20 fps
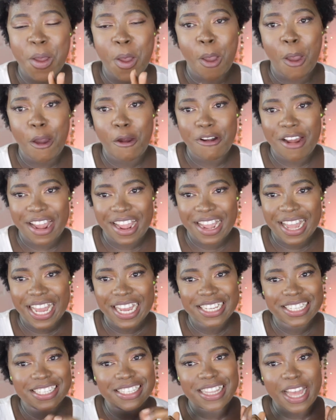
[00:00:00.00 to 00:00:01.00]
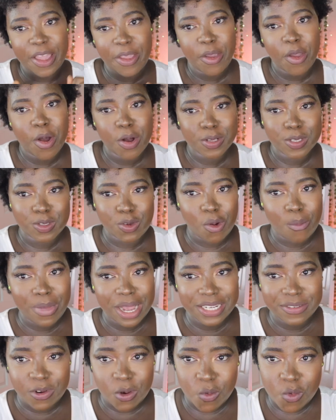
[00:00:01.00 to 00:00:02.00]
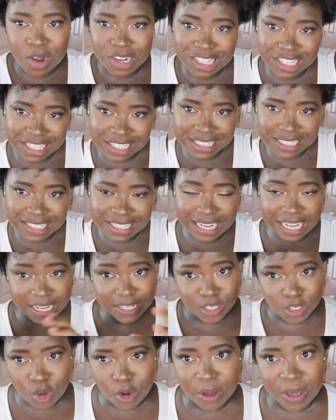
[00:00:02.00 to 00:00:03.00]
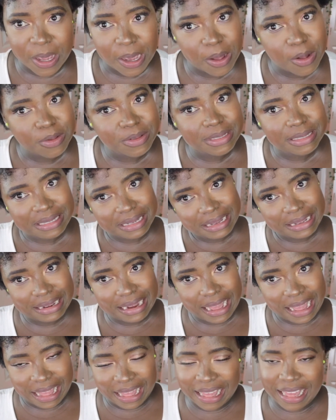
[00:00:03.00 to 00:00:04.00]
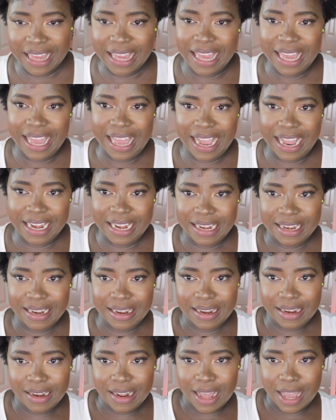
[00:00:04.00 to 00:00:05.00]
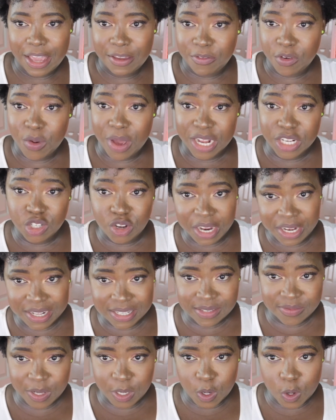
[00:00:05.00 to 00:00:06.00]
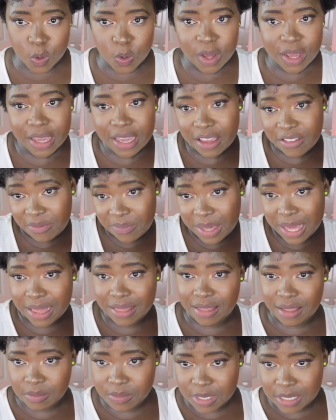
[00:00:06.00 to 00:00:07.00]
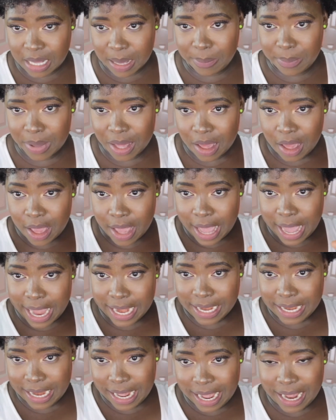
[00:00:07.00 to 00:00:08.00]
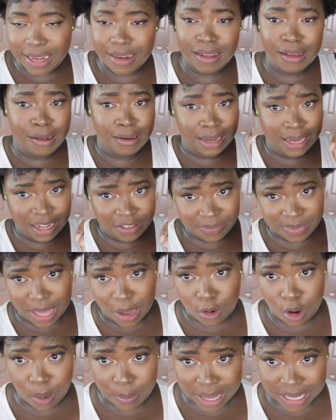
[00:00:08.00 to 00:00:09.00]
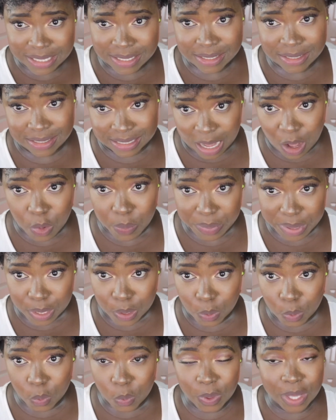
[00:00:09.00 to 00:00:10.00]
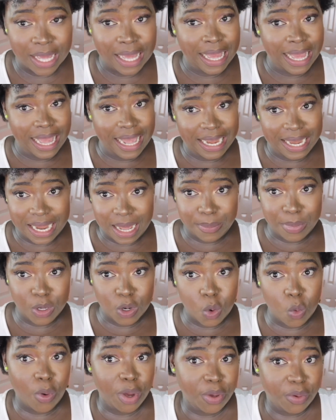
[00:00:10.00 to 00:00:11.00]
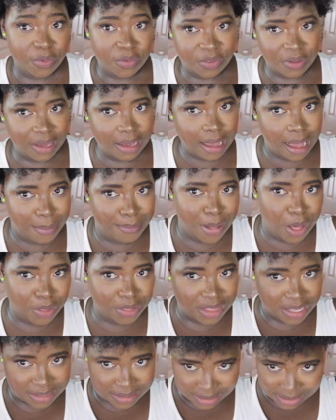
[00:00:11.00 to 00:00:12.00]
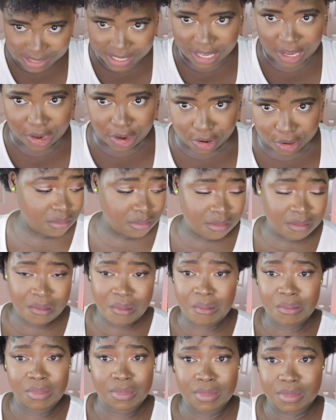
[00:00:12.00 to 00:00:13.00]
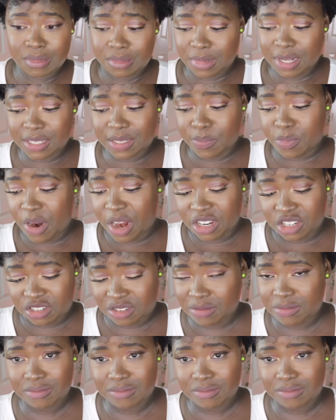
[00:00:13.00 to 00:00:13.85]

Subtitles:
Alright guys, thank you all so much for watching. It's your girl Tina, and if you enjoyed this video, give me a thumbs up and then leave me a comment down below and let me know what you think about this curl, this brush.